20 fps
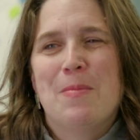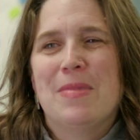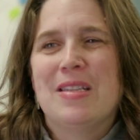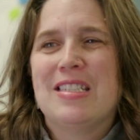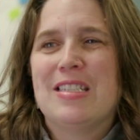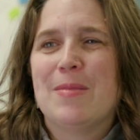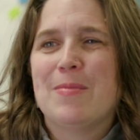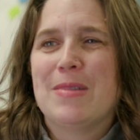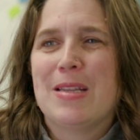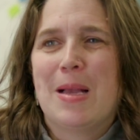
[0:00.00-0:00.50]
but
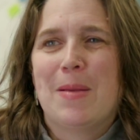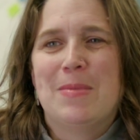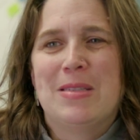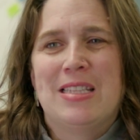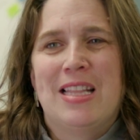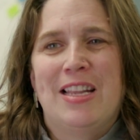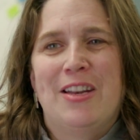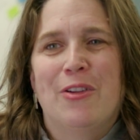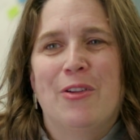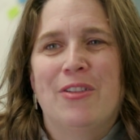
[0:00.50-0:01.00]
sometimes
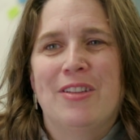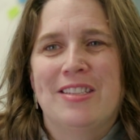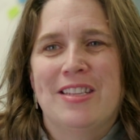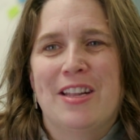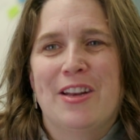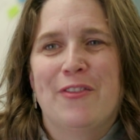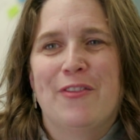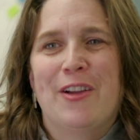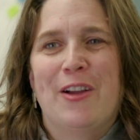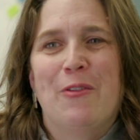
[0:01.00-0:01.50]
they don't
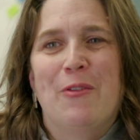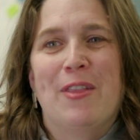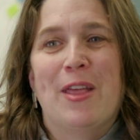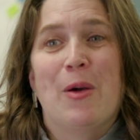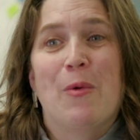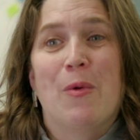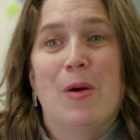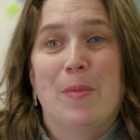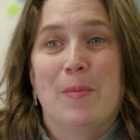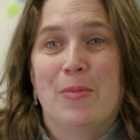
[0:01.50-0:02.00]
identify with
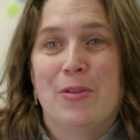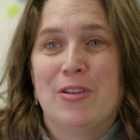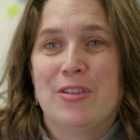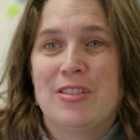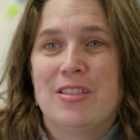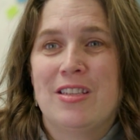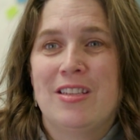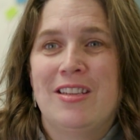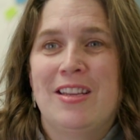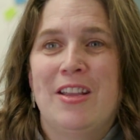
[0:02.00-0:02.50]
that one
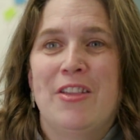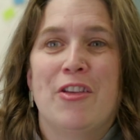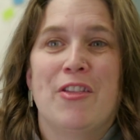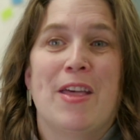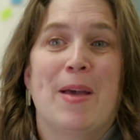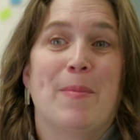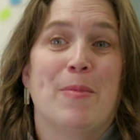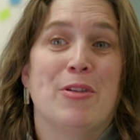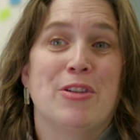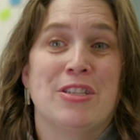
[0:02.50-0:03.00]
person. Either
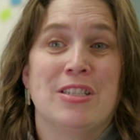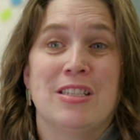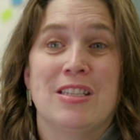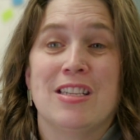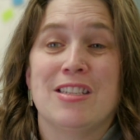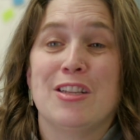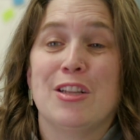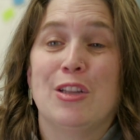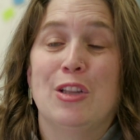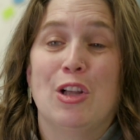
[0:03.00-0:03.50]
that person
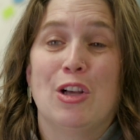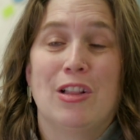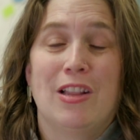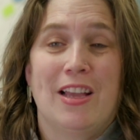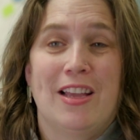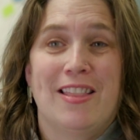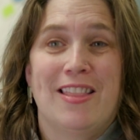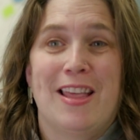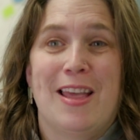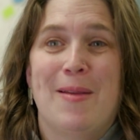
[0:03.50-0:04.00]
doesn't look
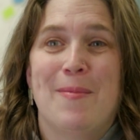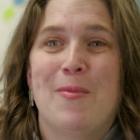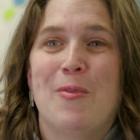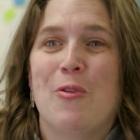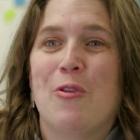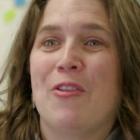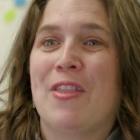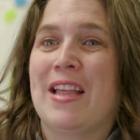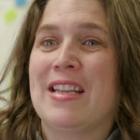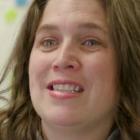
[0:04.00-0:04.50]
like them
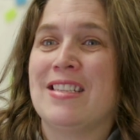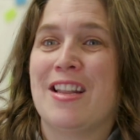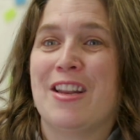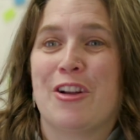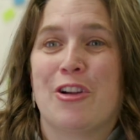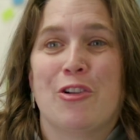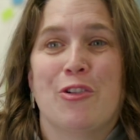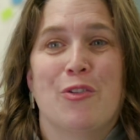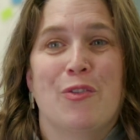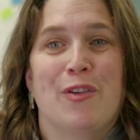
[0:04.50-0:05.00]
or that's not a
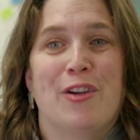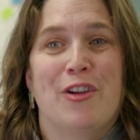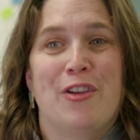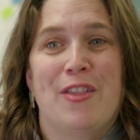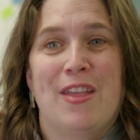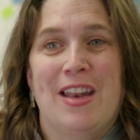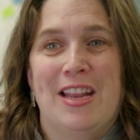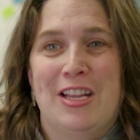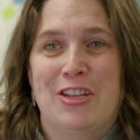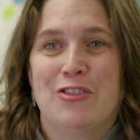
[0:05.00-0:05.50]
career
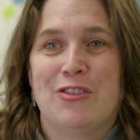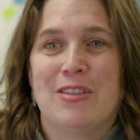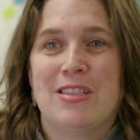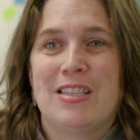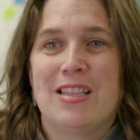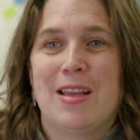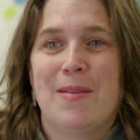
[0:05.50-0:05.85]
that interests